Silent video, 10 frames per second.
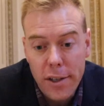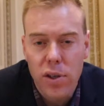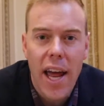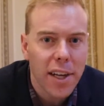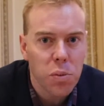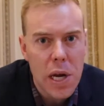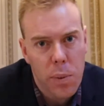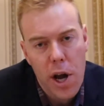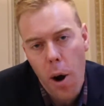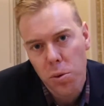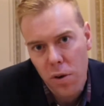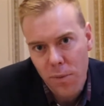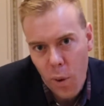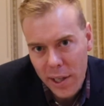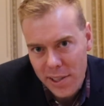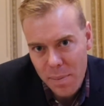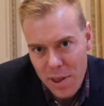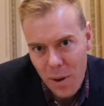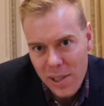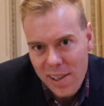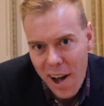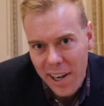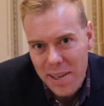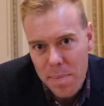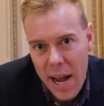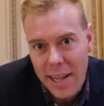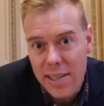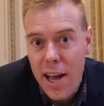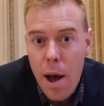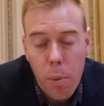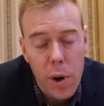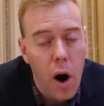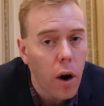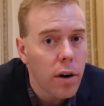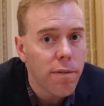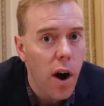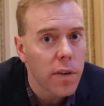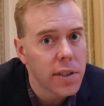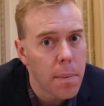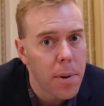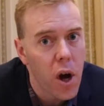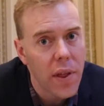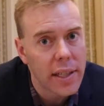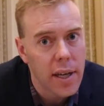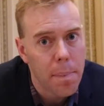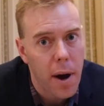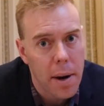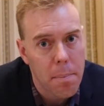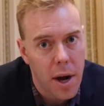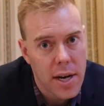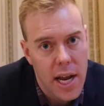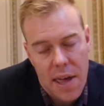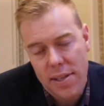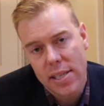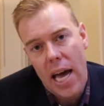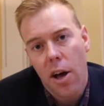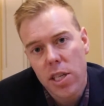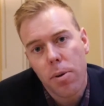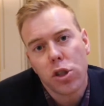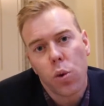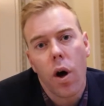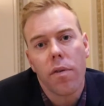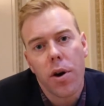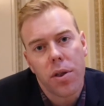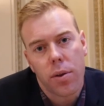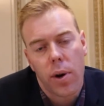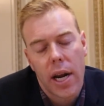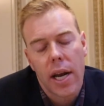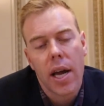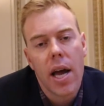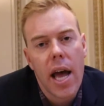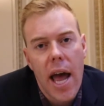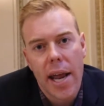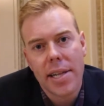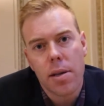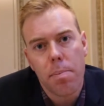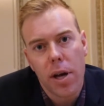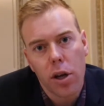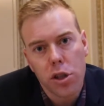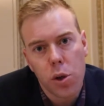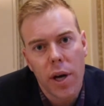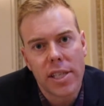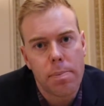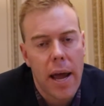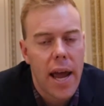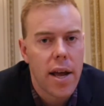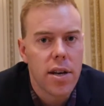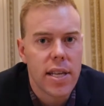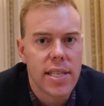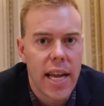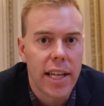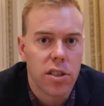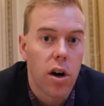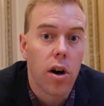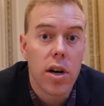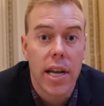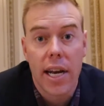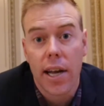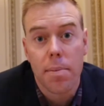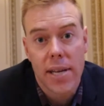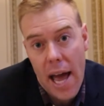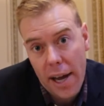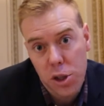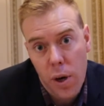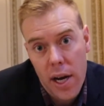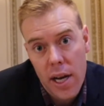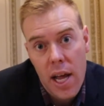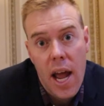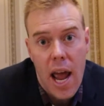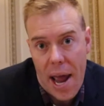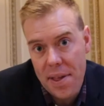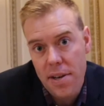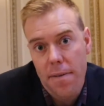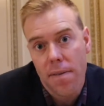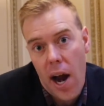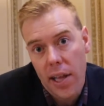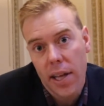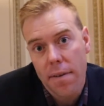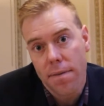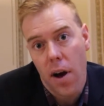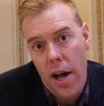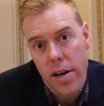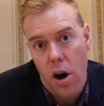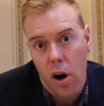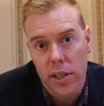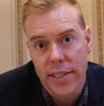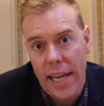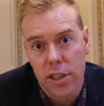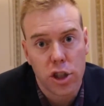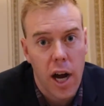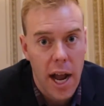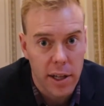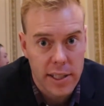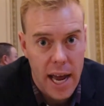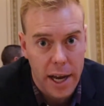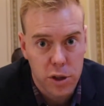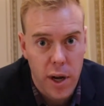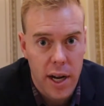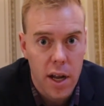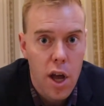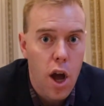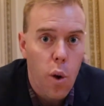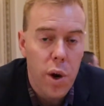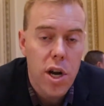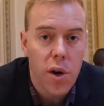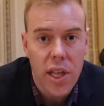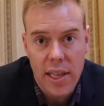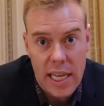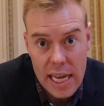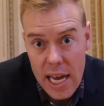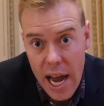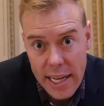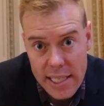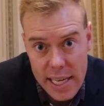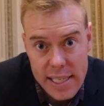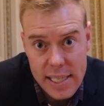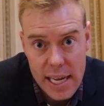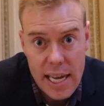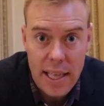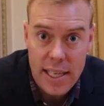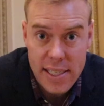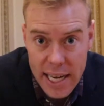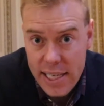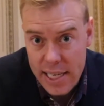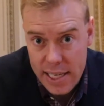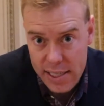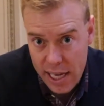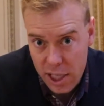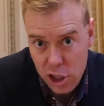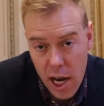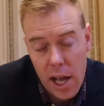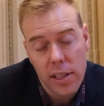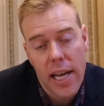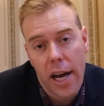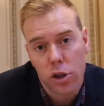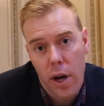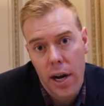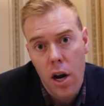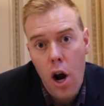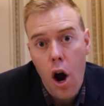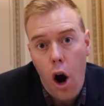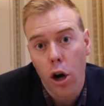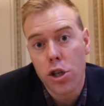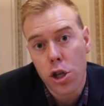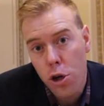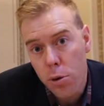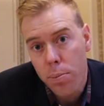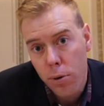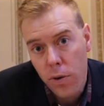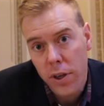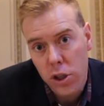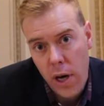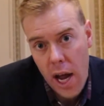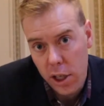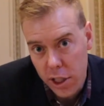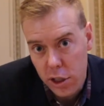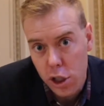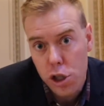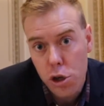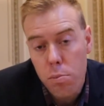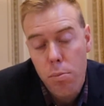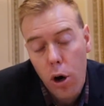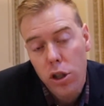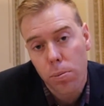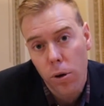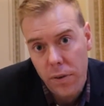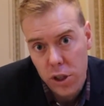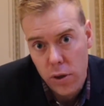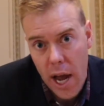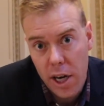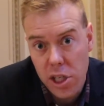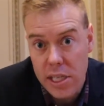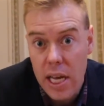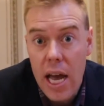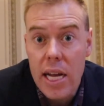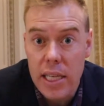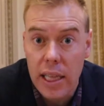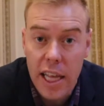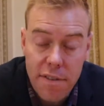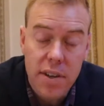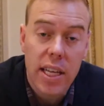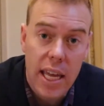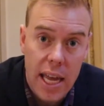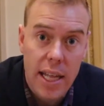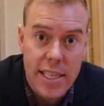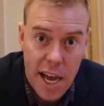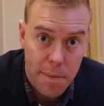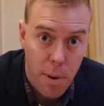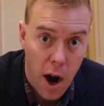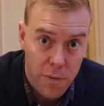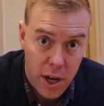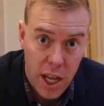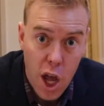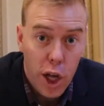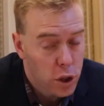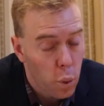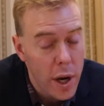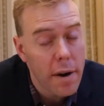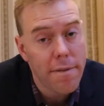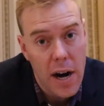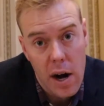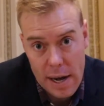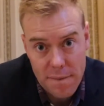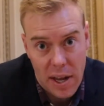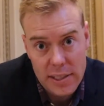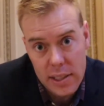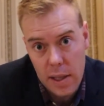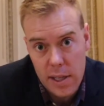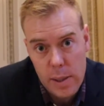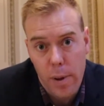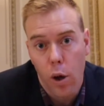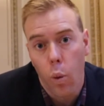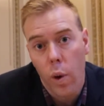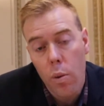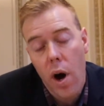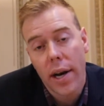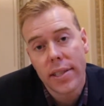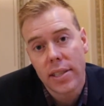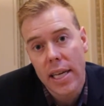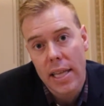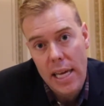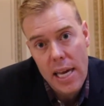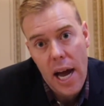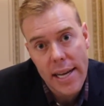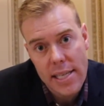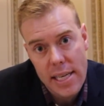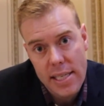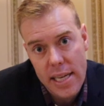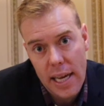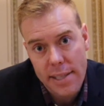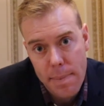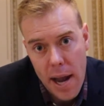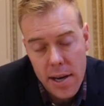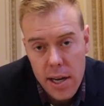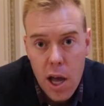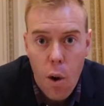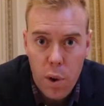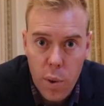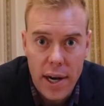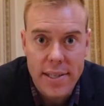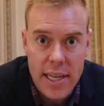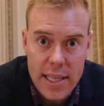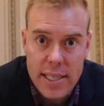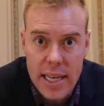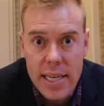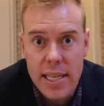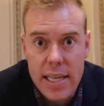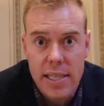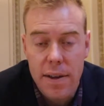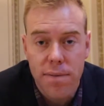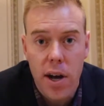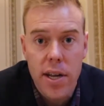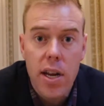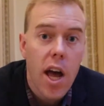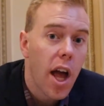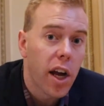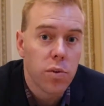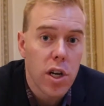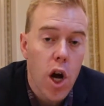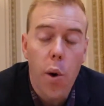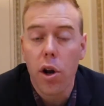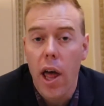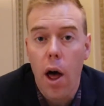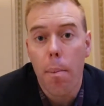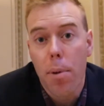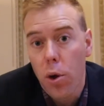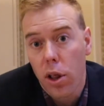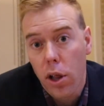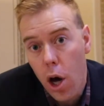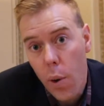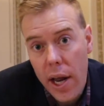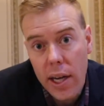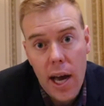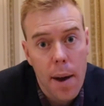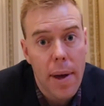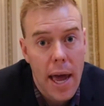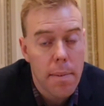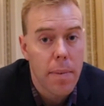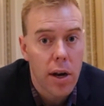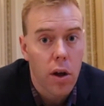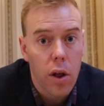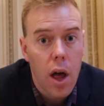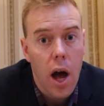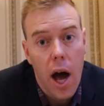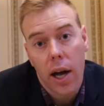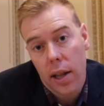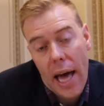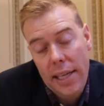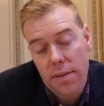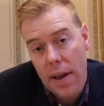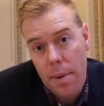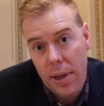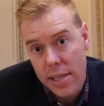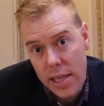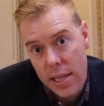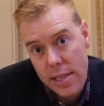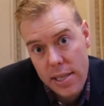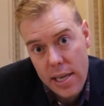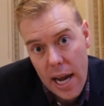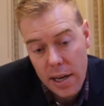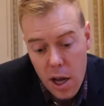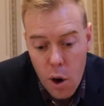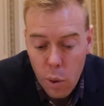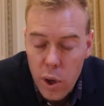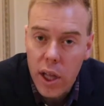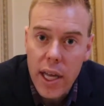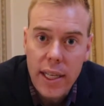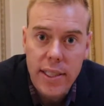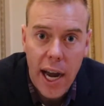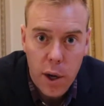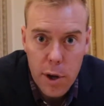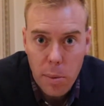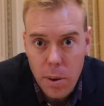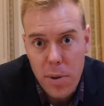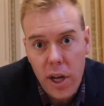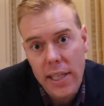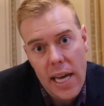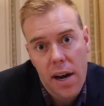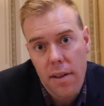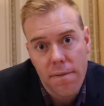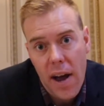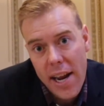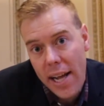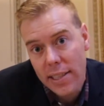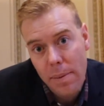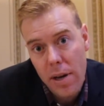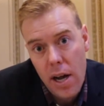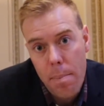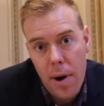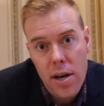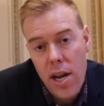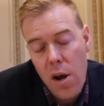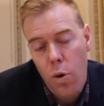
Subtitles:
So next week, we hope to avoid some of those long debates, but we are involved in a bill that's up on Monday. This is House Bill 1203, and it's a bill to expand the state's earned income tax credit and then to finally fund our state's child tax credit. We know that the EITC and the CTC, the child tax credit, are two proven strategies, the two most proven strategies to lift kids out of poverty. So we are very invested in this bill. We want to see the EITC expanded. We want to see the CTC funded because we know it'll help both low income and middle class families in this state. We're really excited. We hope the bill gets out of the Finance Committee on Monday.